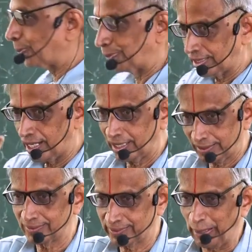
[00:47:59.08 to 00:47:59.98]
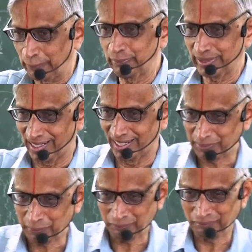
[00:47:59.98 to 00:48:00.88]
the Picard is the same Picard.
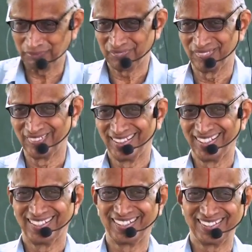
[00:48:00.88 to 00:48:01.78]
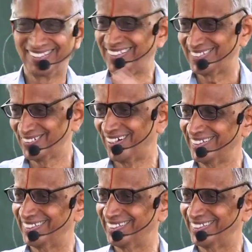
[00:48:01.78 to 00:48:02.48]
It's not